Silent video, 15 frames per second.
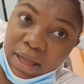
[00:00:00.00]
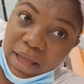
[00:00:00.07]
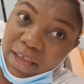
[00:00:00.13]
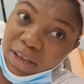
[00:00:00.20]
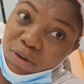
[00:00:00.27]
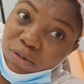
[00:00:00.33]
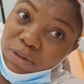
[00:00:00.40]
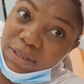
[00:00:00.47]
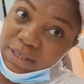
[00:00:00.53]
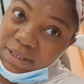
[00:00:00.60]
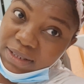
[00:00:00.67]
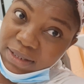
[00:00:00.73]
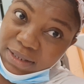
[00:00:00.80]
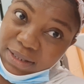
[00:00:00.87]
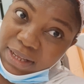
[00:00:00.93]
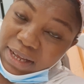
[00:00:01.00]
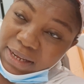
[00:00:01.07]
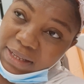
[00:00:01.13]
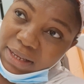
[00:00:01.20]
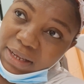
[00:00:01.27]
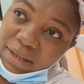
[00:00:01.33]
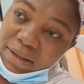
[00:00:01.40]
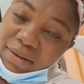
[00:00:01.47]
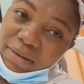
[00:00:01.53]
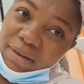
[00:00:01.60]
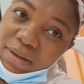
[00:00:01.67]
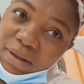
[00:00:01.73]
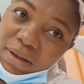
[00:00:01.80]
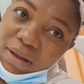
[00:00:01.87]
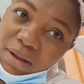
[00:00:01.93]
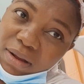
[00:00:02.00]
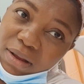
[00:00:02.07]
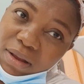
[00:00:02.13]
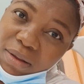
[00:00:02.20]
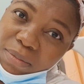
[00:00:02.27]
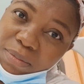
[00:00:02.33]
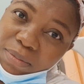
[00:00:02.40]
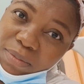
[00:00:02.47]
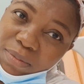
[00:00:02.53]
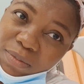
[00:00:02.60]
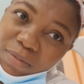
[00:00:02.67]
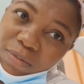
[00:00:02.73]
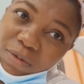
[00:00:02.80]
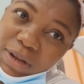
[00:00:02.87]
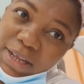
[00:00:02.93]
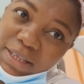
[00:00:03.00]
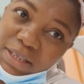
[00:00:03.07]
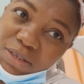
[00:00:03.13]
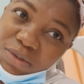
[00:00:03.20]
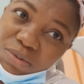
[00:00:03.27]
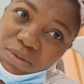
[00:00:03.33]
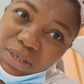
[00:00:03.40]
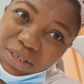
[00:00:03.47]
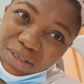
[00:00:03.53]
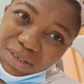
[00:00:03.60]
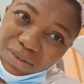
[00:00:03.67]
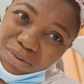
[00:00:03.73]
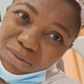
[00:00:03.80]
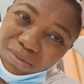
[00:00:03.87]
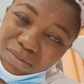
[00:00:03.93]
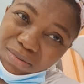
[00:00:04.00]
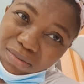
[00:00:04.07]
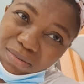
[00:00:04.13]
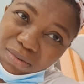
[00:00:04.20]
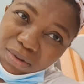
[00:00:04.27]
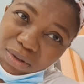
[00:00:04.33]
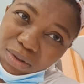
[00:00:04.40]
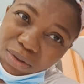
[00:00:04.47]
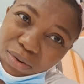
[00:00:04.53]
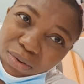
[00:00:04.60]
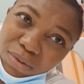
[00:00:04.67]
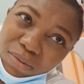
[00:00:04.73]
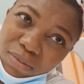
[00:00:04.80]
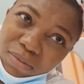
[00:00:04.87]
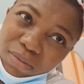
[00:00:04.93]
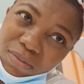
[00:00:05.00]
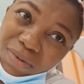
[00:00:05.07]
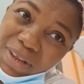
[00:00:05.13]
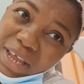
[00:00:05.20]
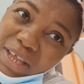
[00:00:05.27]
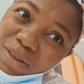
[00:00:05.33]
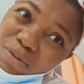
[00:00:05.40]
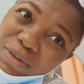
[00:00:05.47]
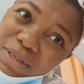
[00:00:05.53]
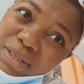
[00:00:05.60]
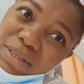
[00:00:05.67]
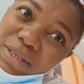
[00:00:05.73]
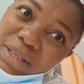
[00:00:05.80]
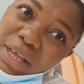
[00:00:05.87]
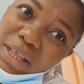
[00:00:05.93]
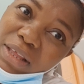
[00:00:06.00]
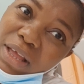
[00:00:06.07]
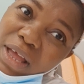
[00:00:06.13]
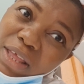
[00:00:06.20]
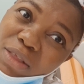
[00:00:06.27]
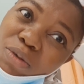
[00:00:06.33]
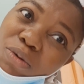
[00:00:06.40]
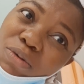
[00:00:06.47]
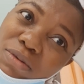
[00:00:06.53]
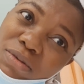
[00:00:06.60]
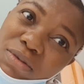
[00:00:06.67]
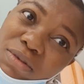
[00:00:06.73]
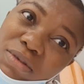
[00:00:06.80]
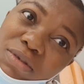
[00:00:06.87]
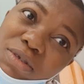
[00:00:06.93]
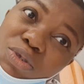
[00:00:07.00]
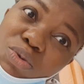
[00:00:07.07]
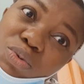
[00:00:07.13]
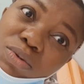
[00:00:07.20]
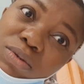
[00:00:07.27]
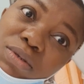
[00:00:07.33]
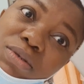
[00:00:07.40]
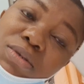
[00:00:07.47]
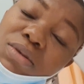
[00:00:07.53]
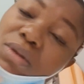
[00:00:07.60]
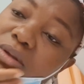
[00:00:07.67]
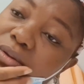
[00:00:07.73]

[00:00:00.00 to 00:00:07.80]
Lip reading: I noticed that then, well, I say 2 days ago, you know, when I noticed it, I thought it was